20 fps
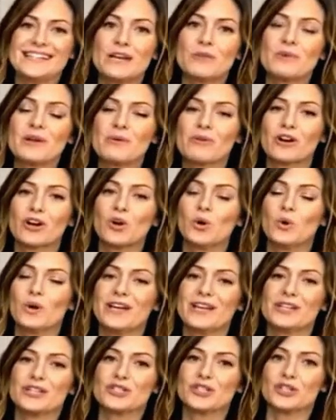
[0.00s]
said we were
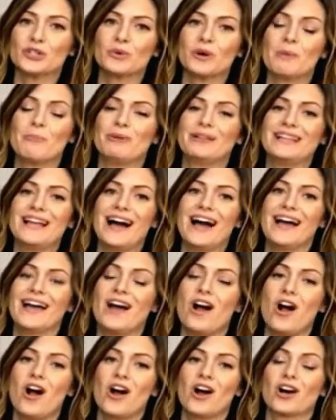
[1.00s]
going to
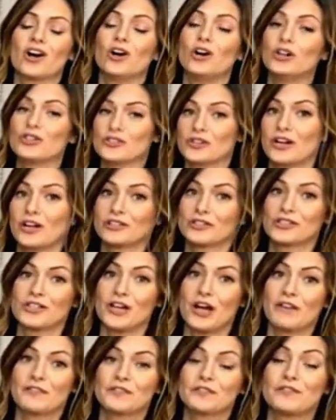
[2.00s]
apply our Ultra Color
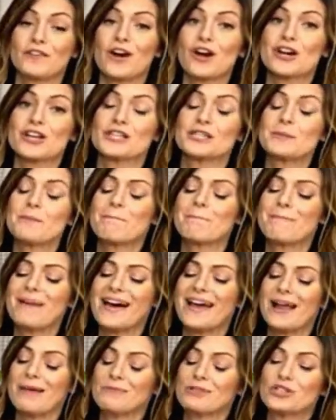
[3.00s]
Soft first,
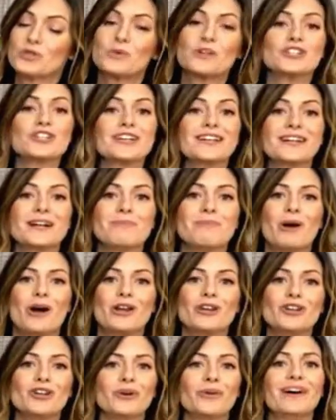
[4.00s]
but I'm switching it up
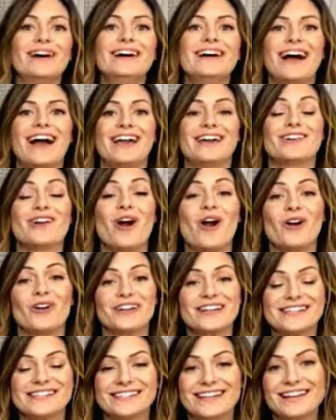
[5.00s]
on you. I had
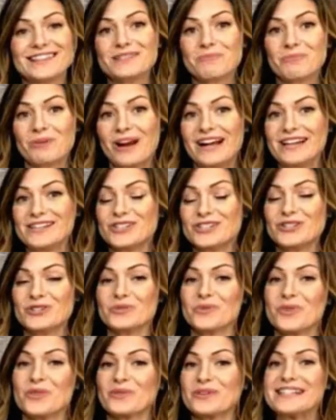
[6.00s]
already set the press
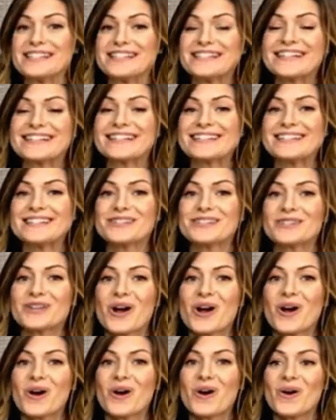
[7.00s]
to three sixty,
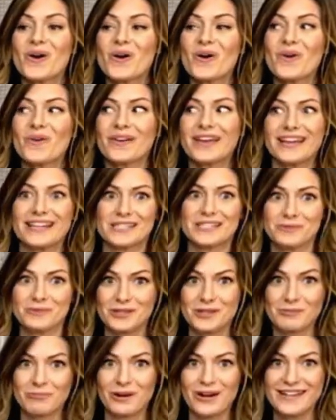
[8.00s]
so guess
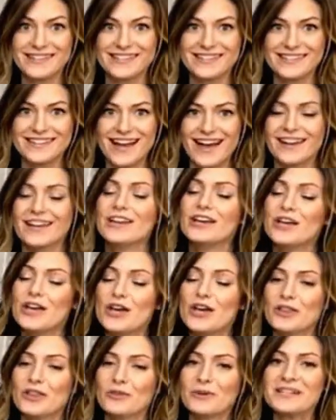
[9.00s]
what the press is at?
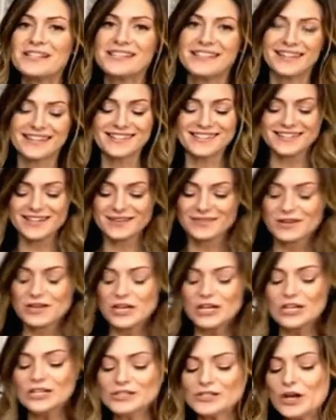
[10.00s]
three sixty.
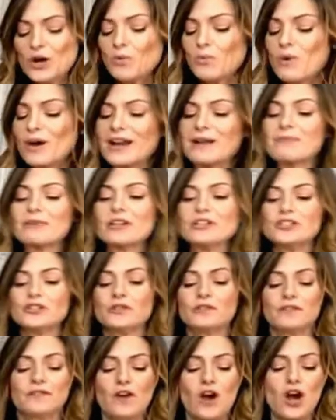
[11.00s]
So what I'm gonna
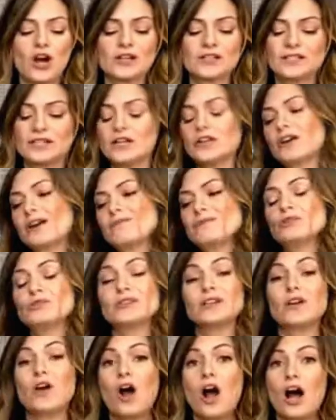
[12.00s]
do first, here I'm
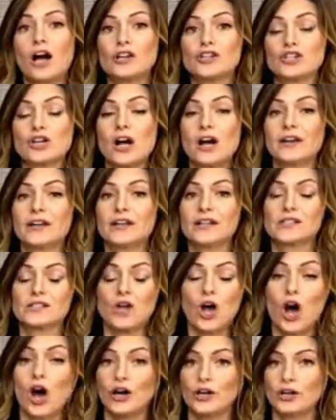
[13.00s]
using a
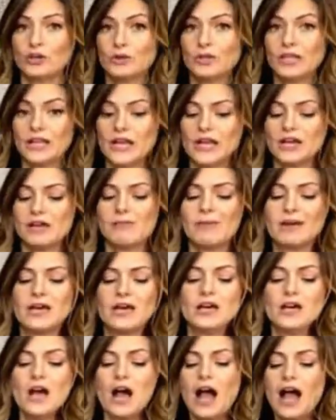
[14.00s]
Hottronics Auto Clam.
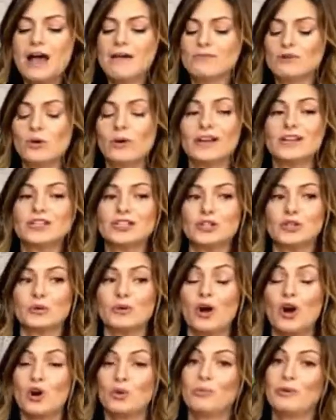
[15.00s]
I'm going
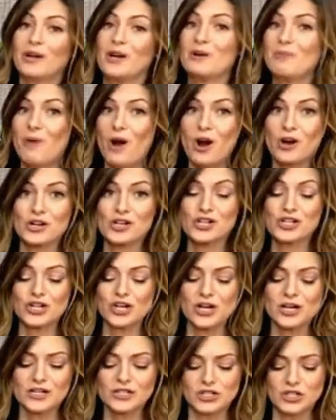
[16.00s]
to open up our
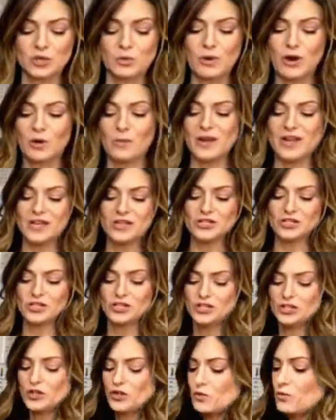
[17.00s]
shirt to where we can
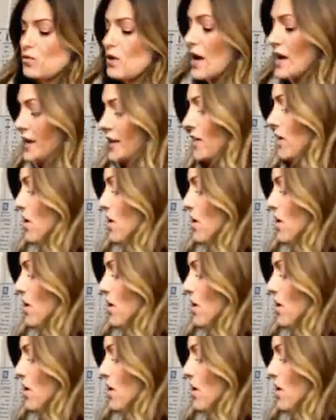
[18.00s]
just thread